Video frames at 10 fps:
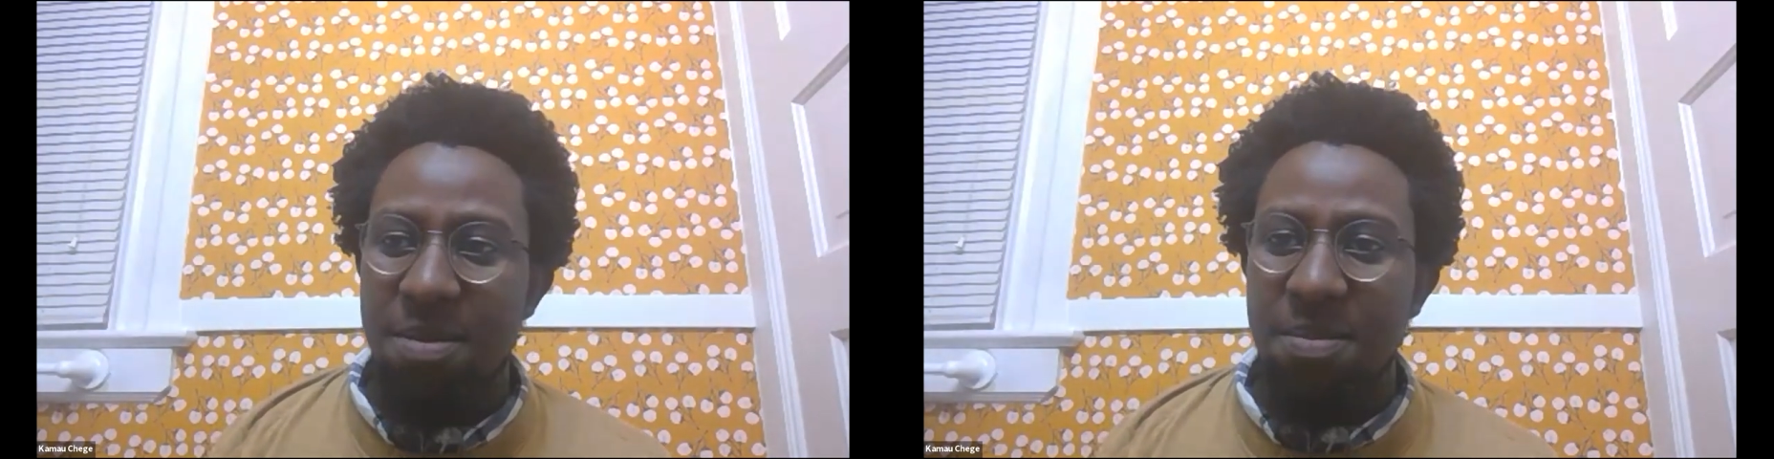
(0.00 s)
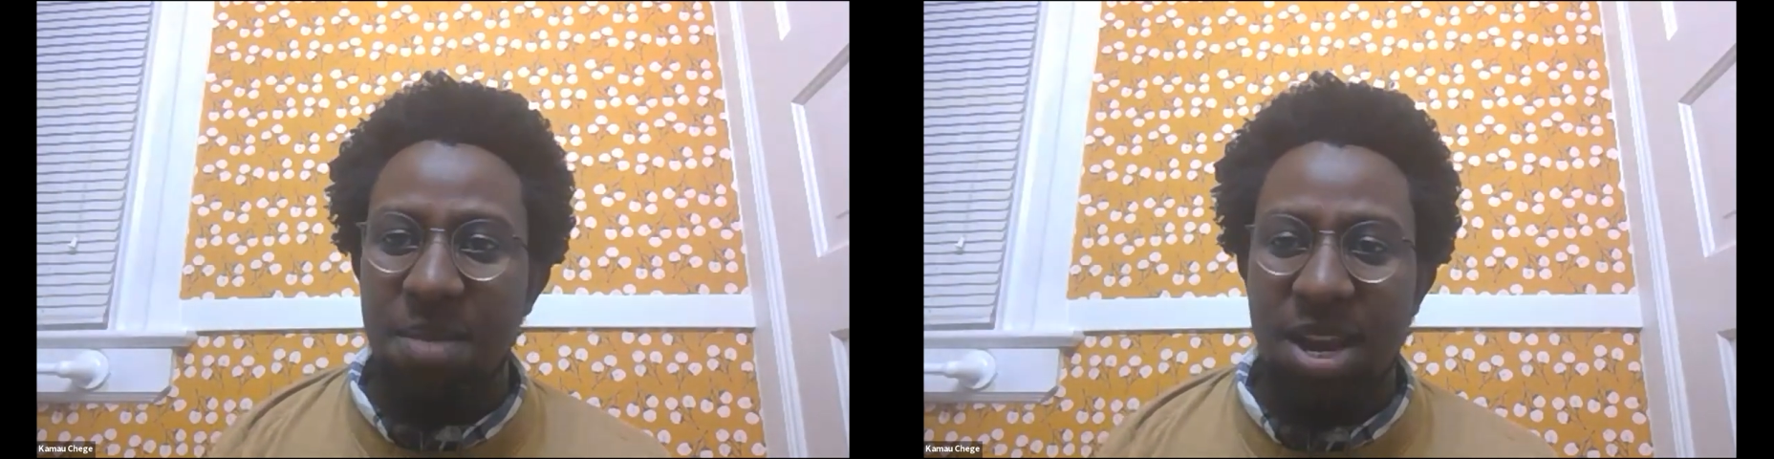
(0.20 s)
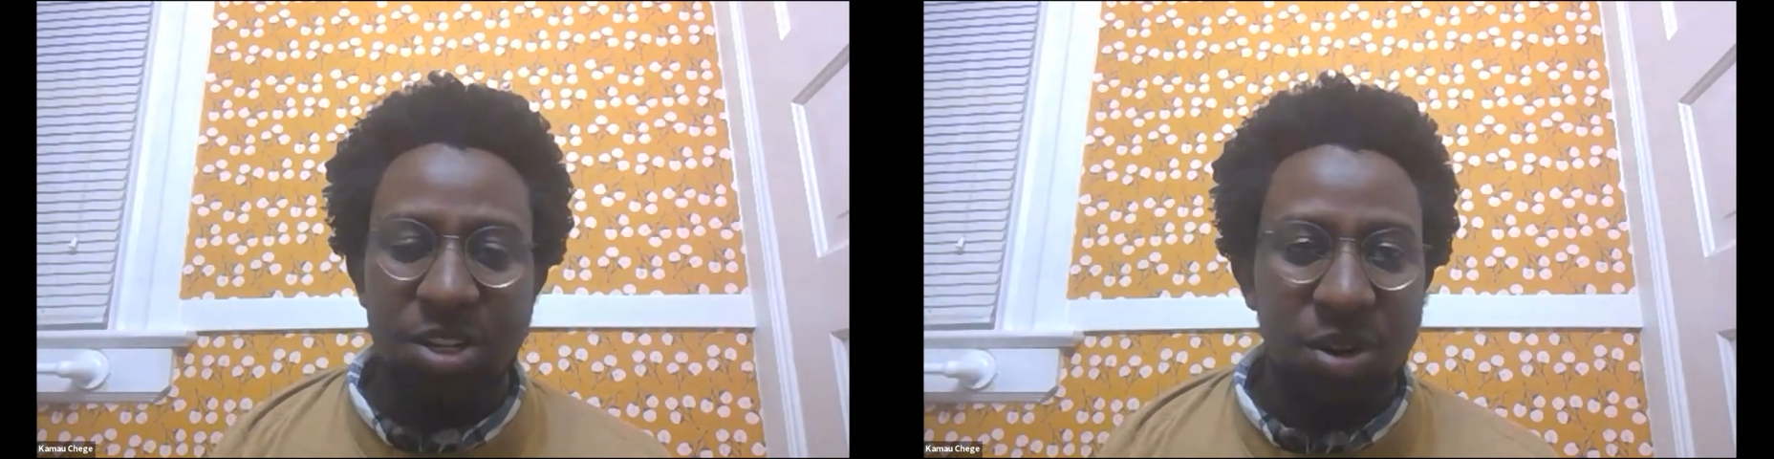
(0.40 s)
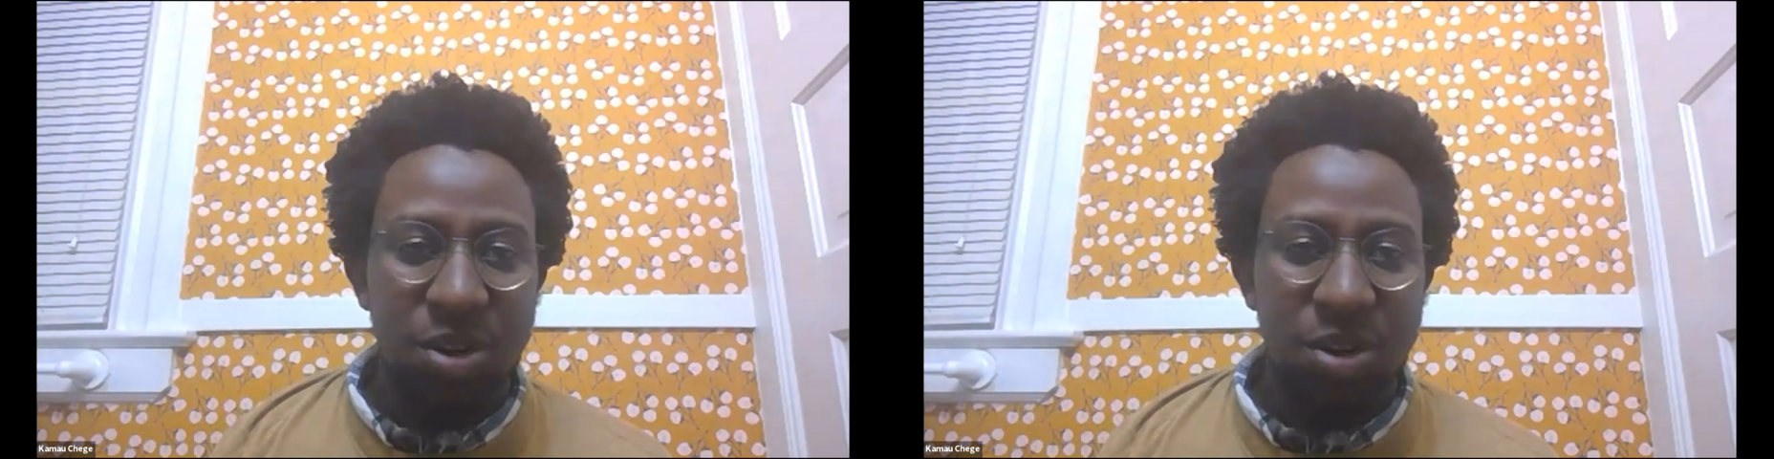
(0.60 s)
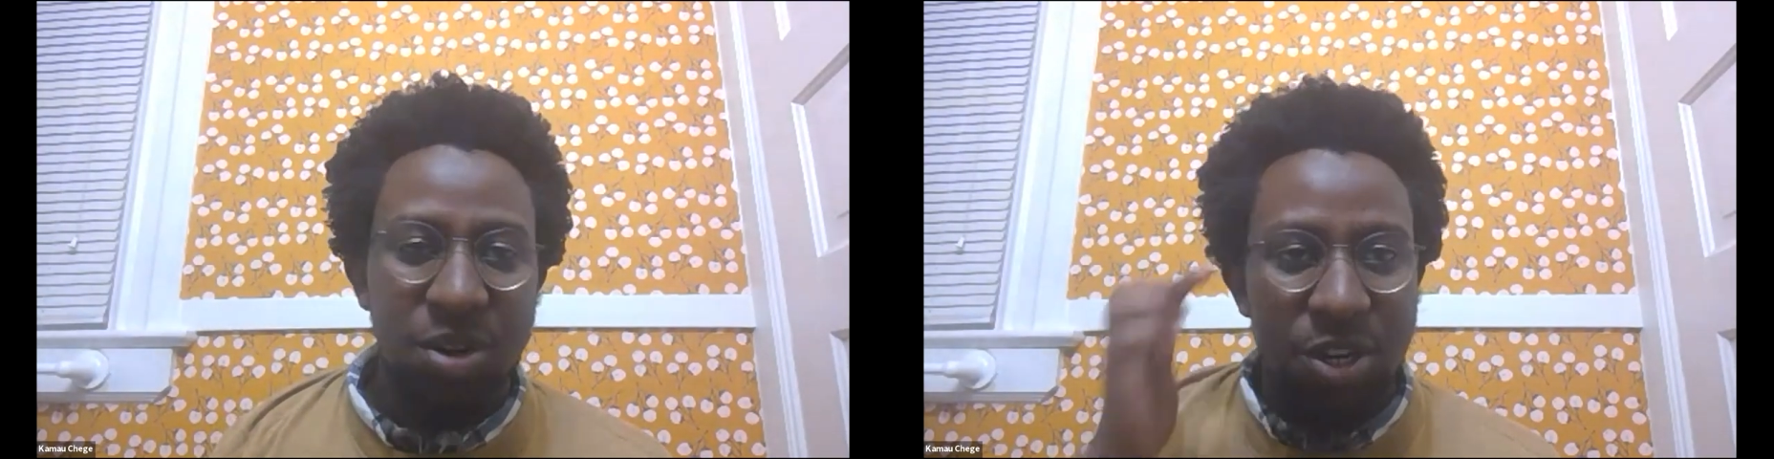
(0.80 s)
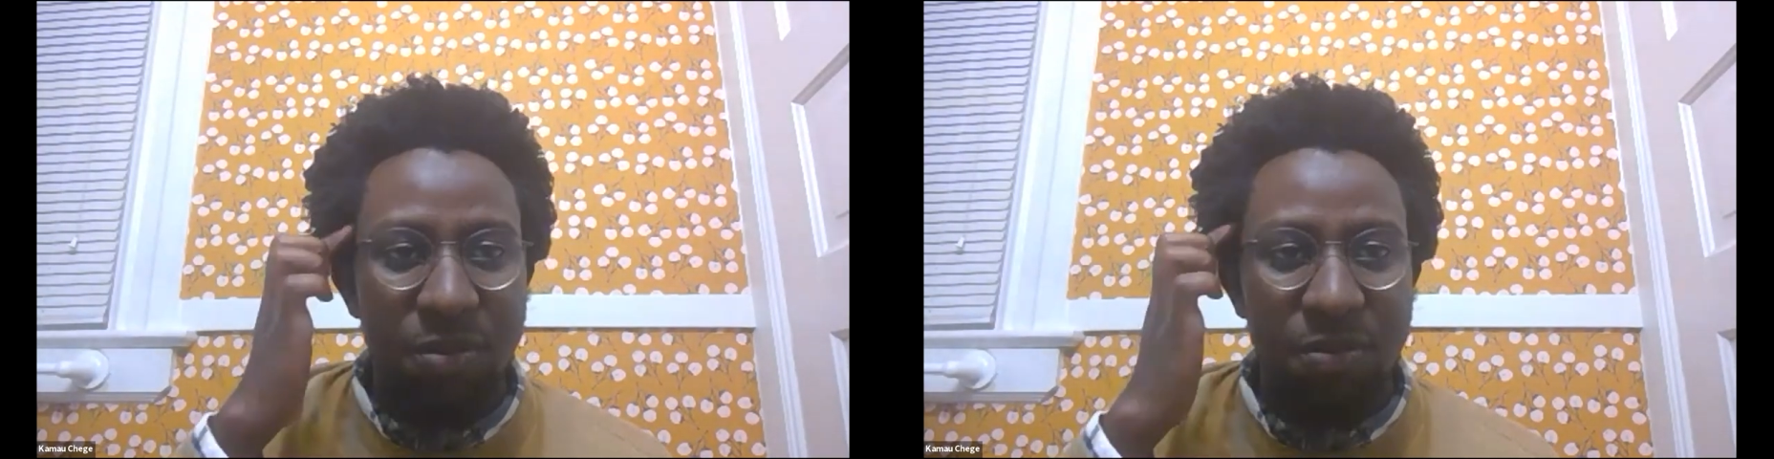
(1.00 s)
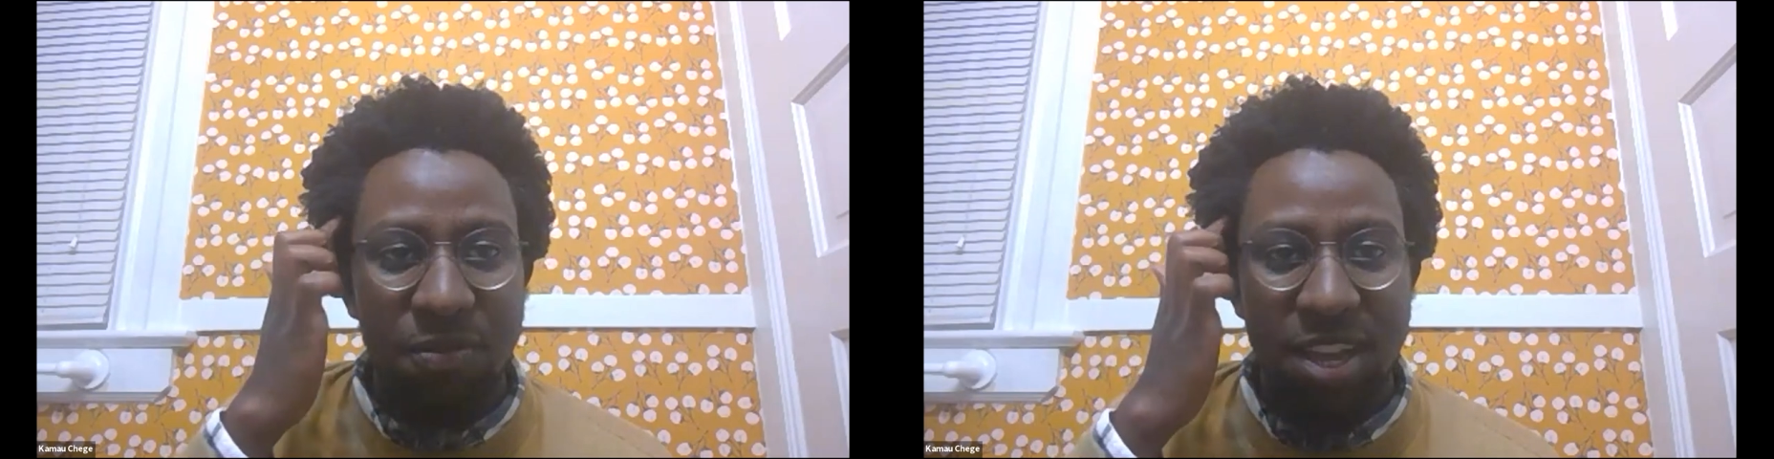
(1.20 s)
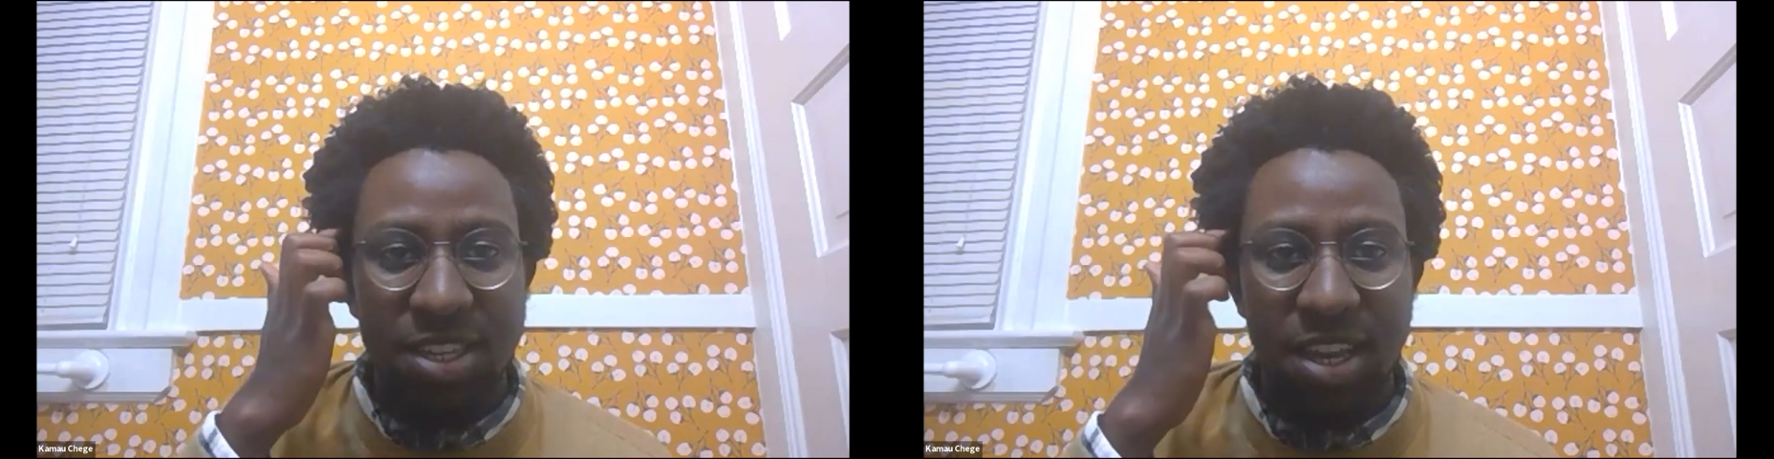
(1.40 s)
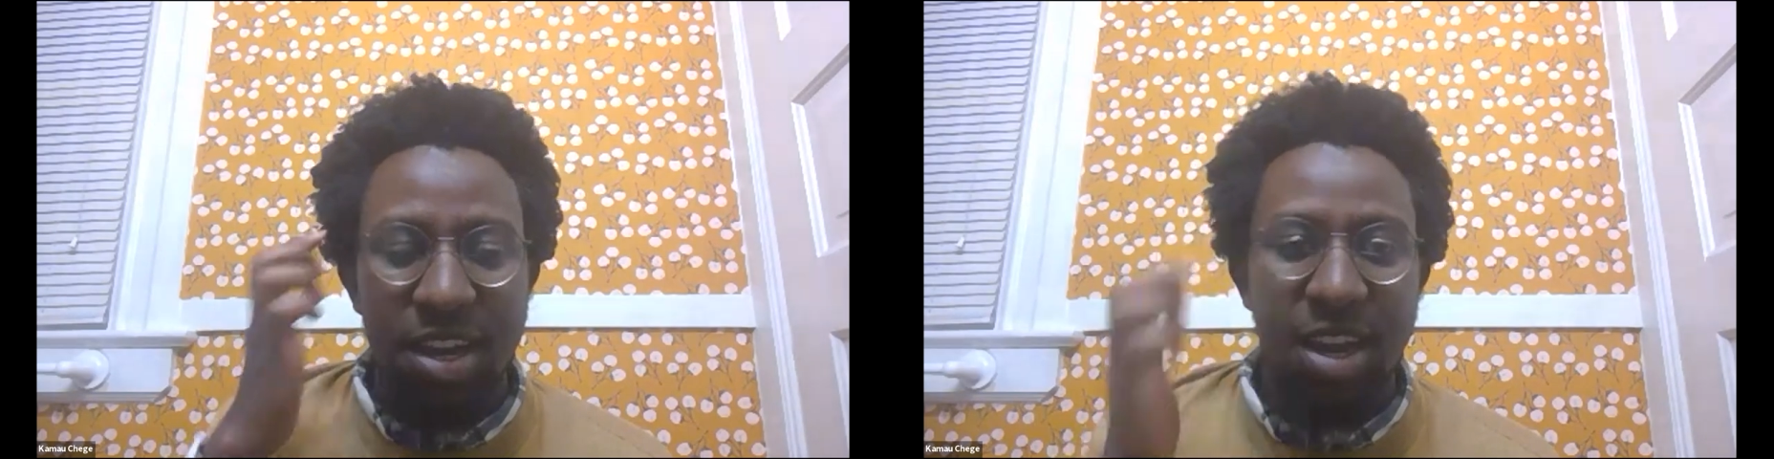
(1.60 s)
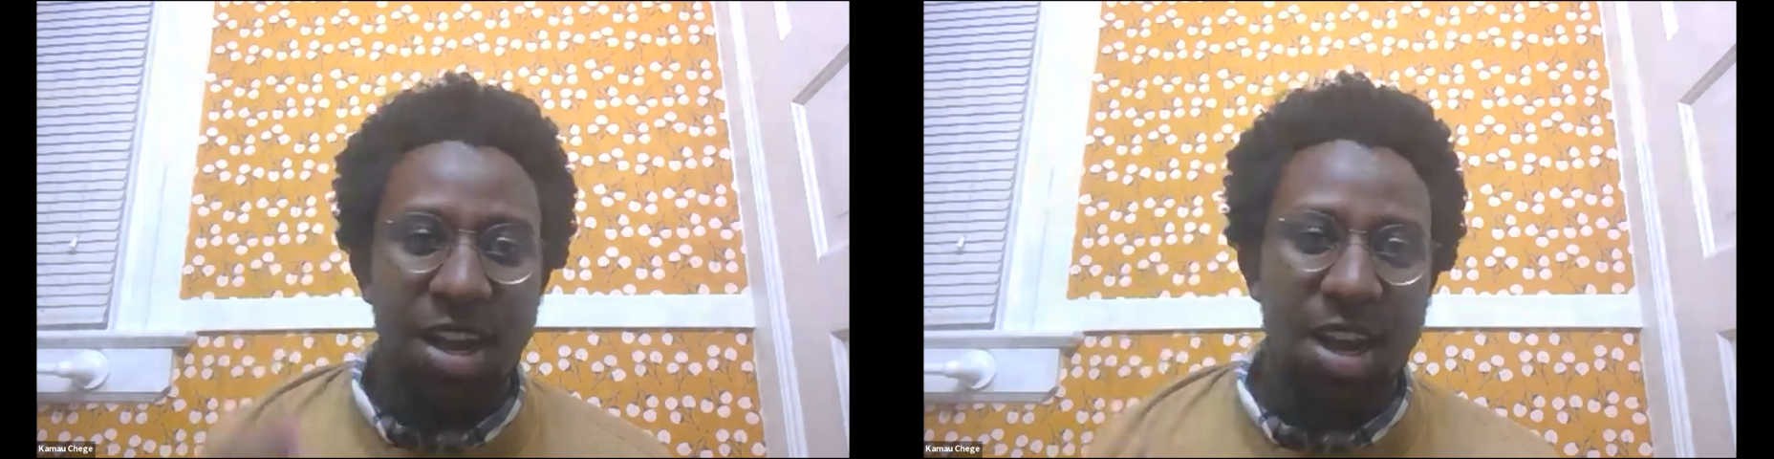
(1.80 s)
make sure to visit